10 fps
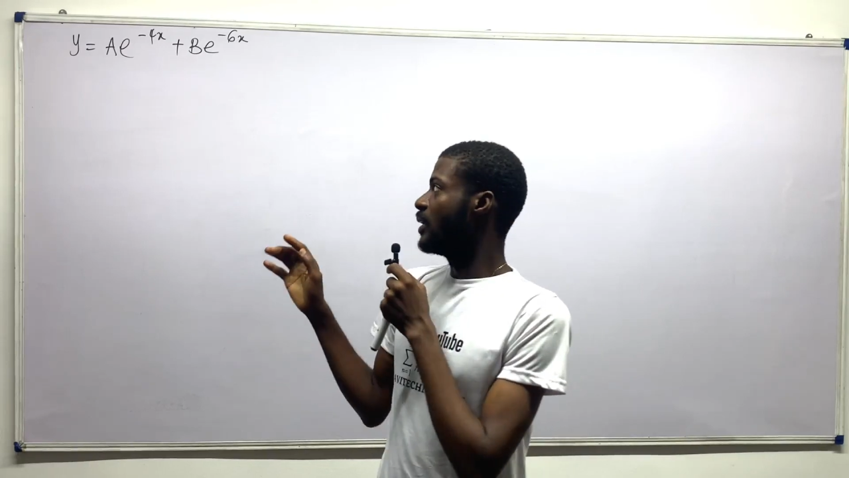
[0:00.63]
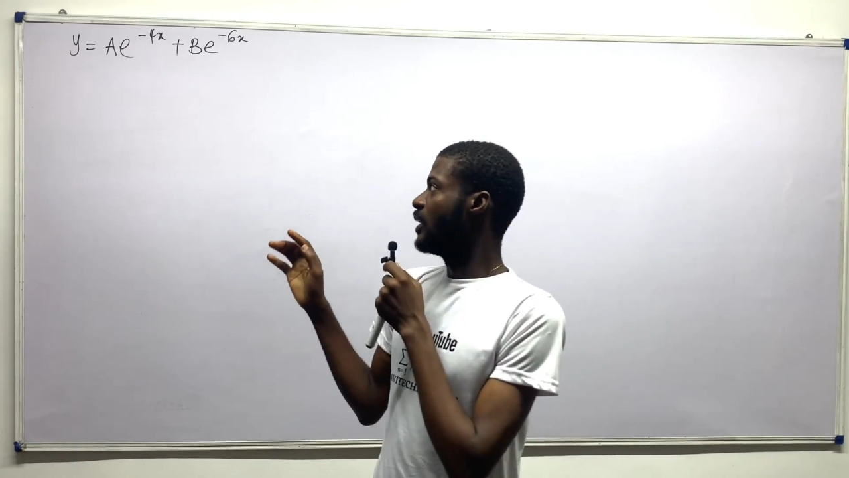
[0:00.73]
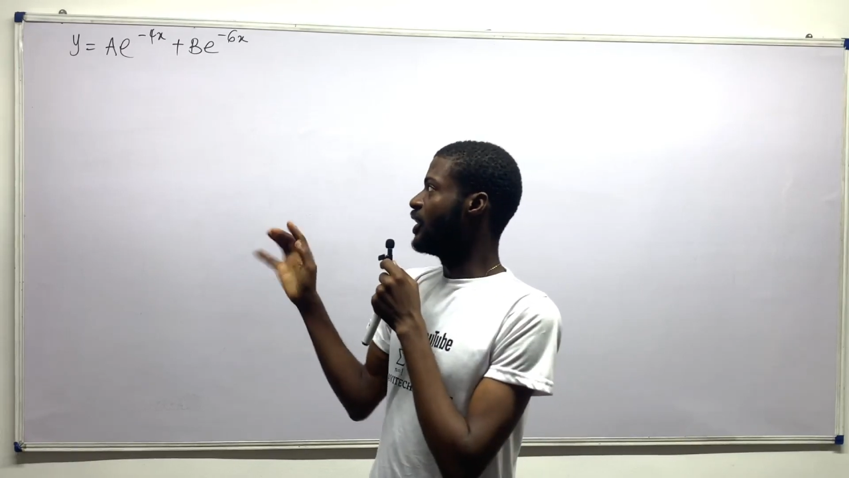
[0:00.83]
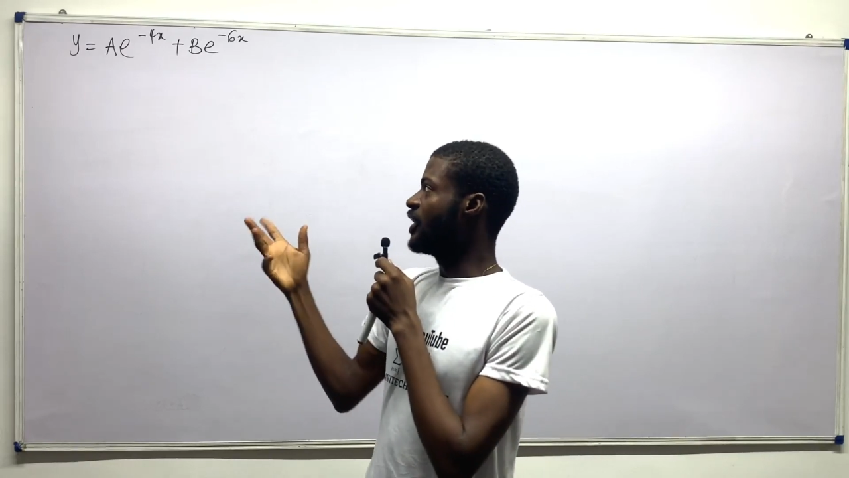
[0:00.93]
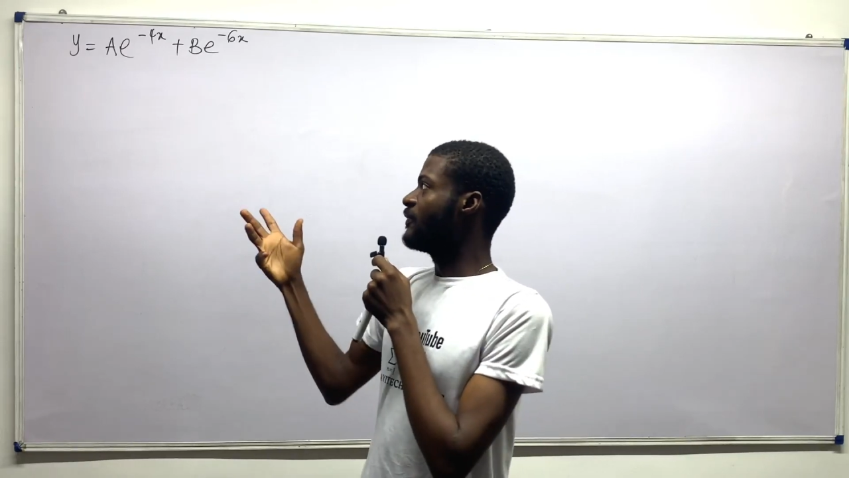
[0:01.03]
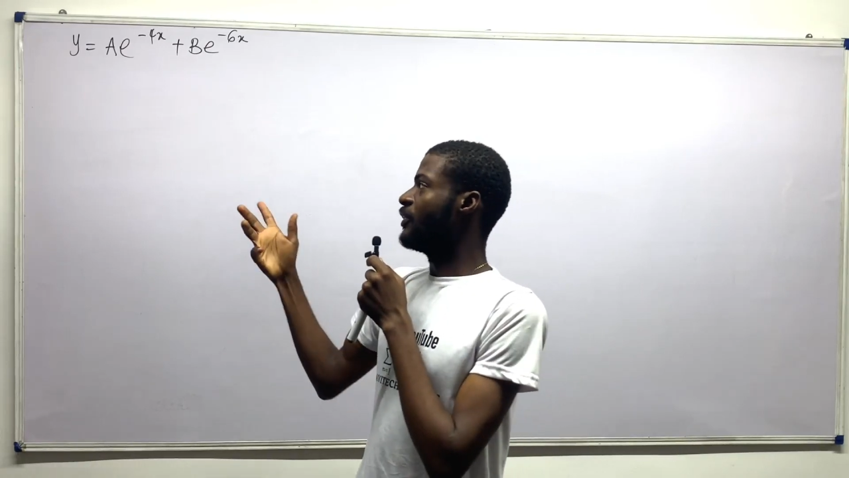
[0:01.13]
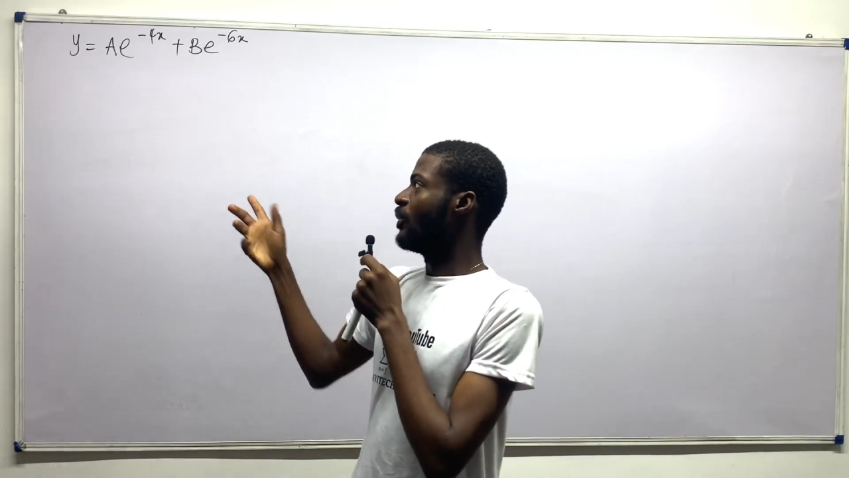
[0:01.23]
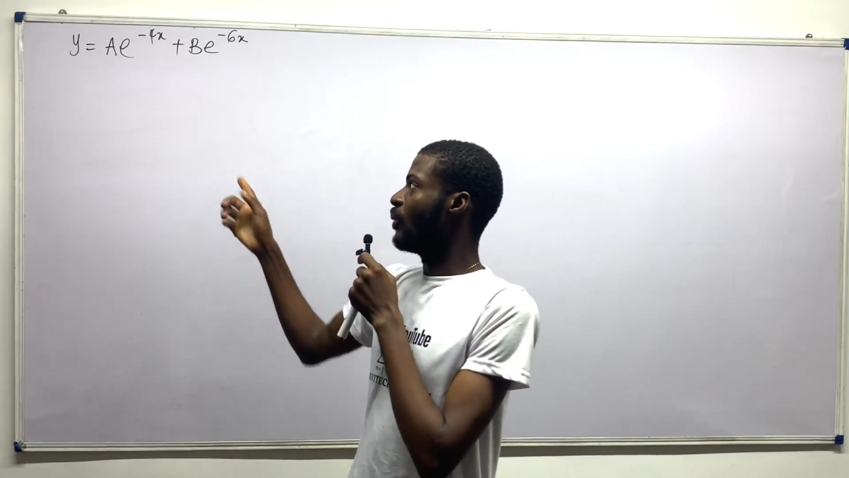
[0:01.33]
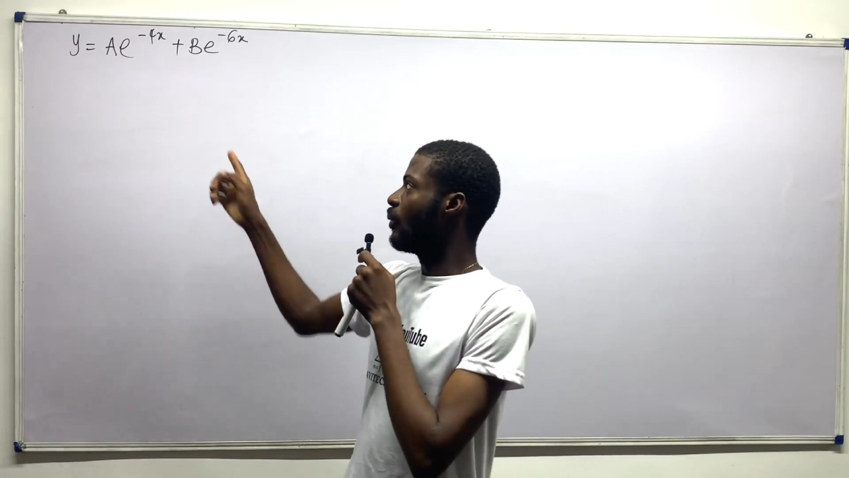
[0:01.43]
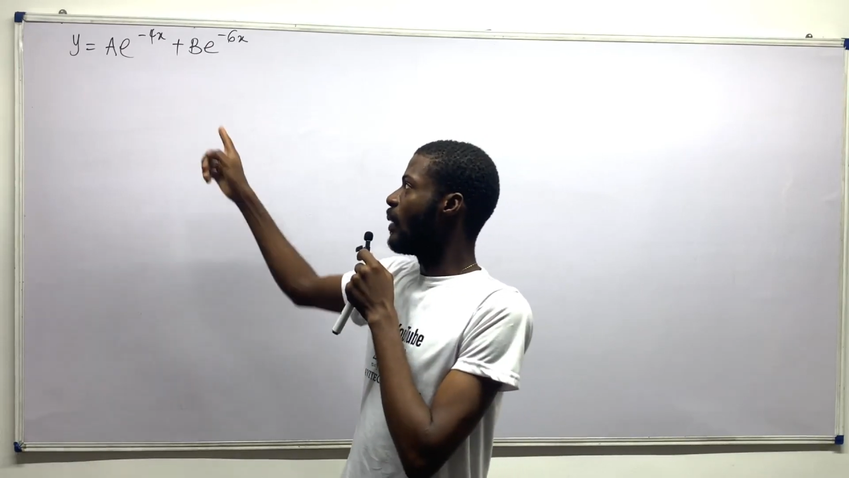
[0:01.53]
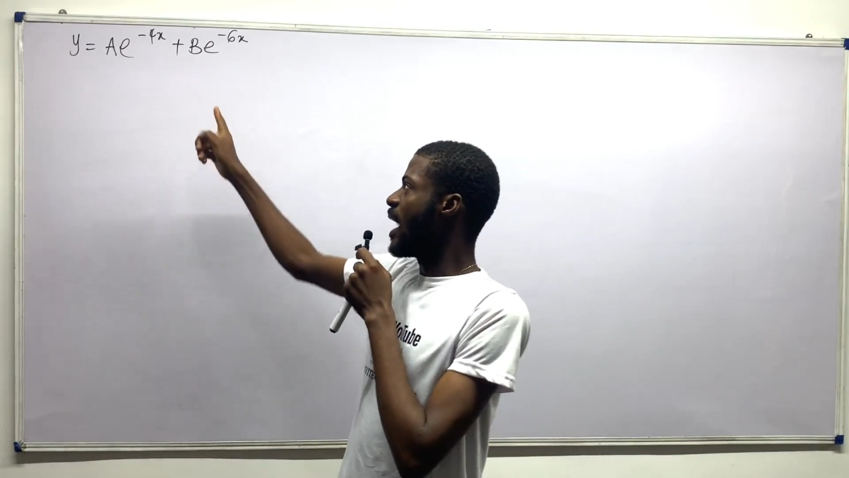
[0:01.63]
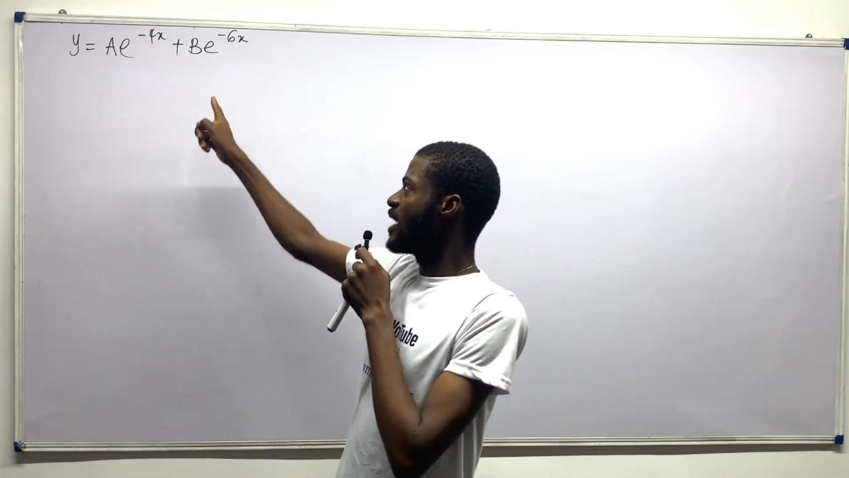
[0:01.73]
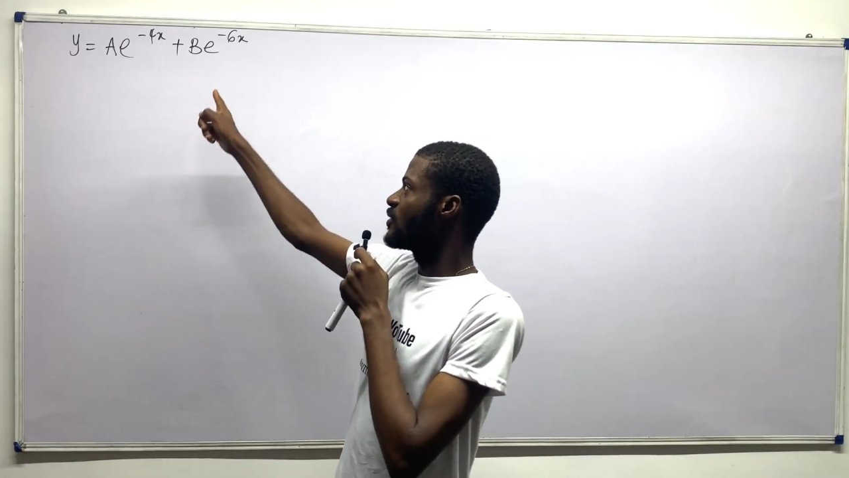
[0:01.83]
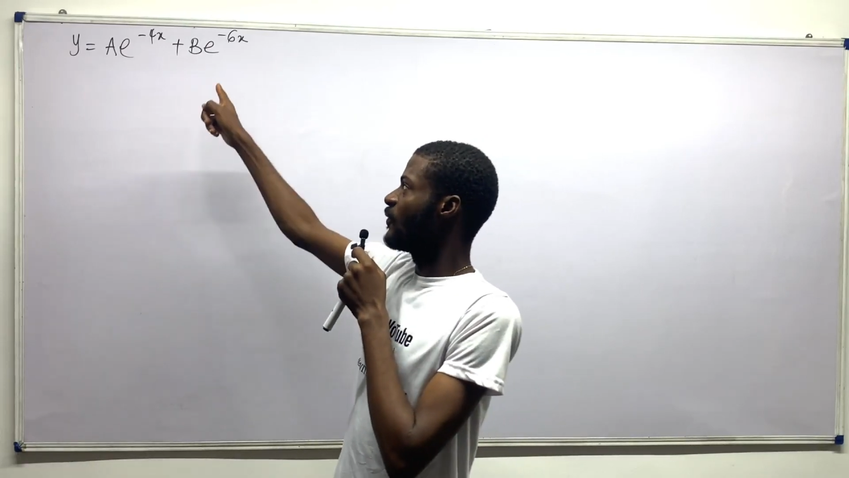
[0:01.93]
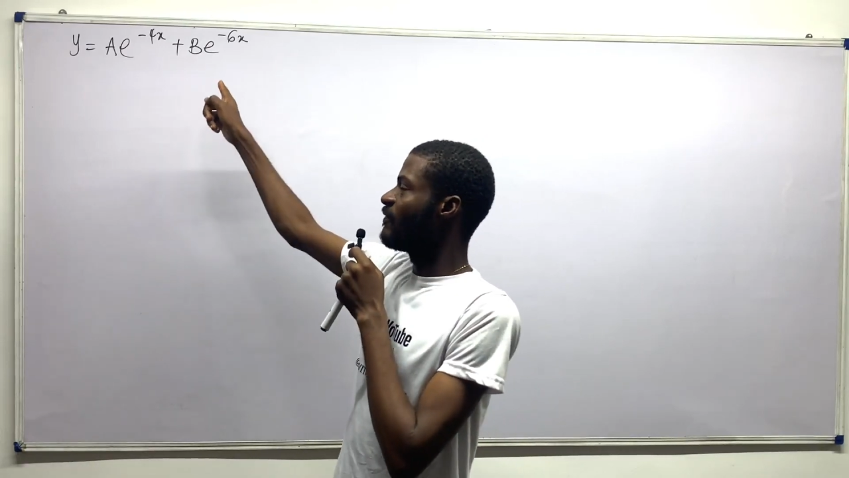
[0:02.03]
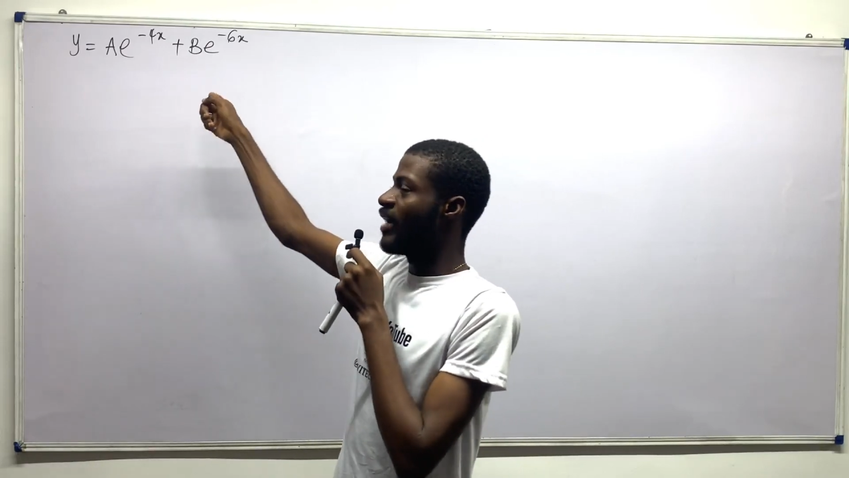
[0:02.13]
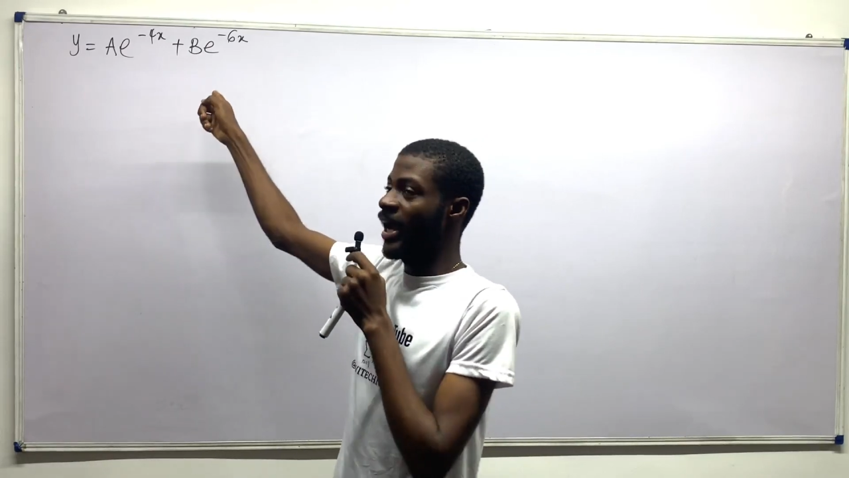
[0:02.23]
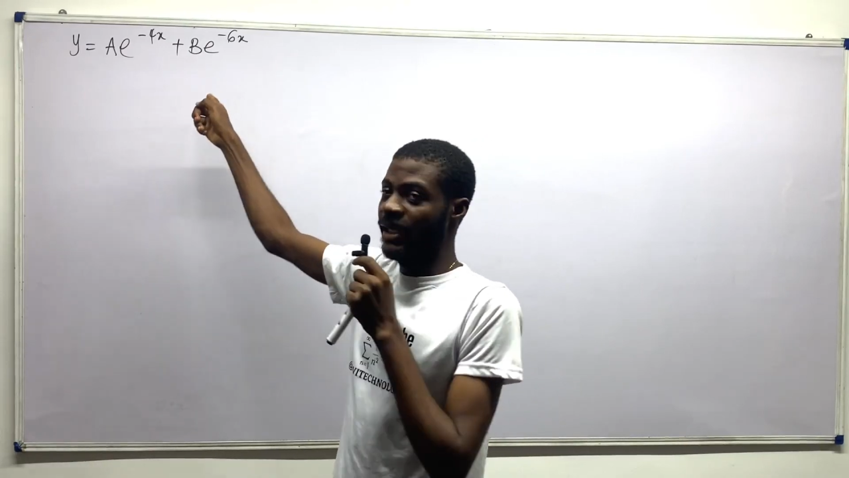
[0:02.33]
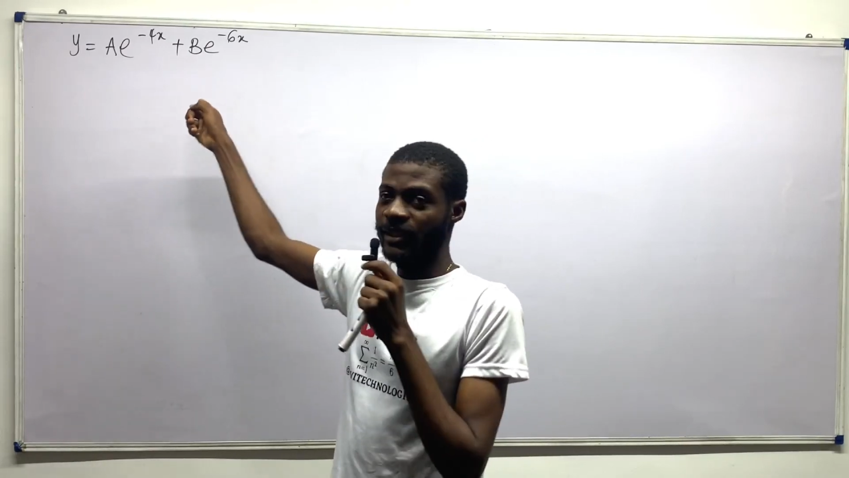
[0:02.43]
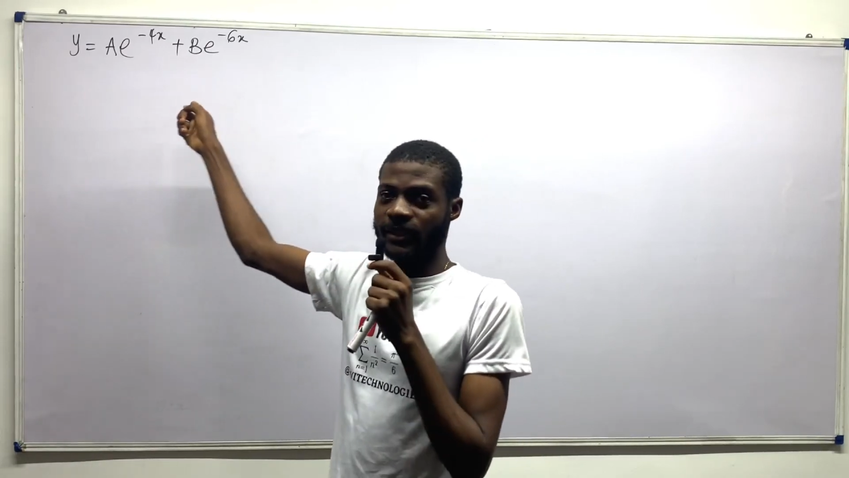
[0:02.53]
In this video, we're asked to
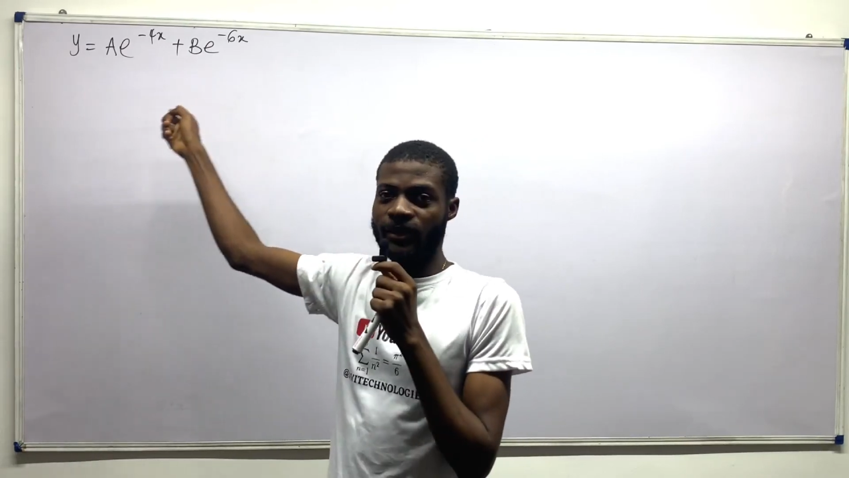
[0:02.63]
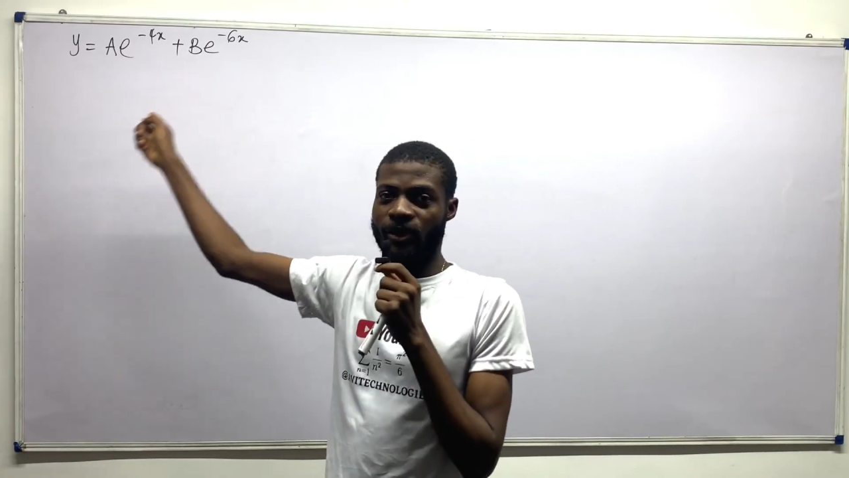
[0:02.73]
find,